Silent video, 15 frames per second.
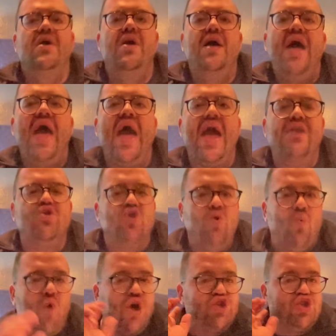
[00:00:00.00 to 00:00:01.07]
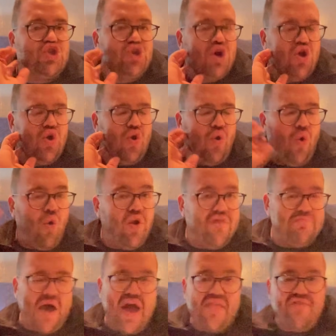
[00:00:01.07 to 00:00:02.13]
And watch all of my
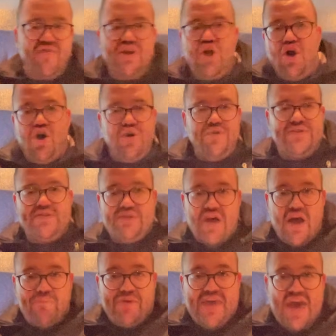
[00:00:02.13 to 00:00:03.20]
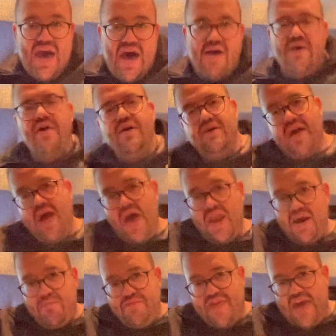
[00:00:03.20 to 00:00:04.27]
other videos up here and
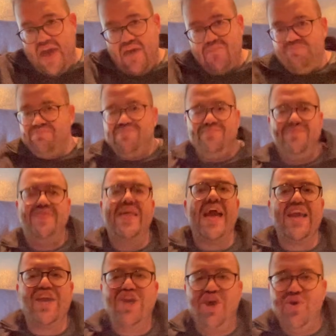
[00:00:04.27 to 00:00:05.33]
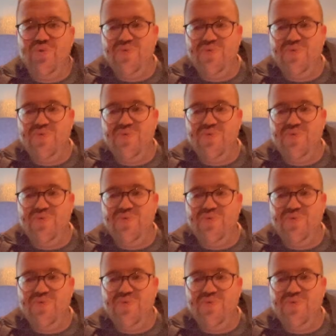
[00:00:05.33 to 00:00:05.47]
up there. Thank you.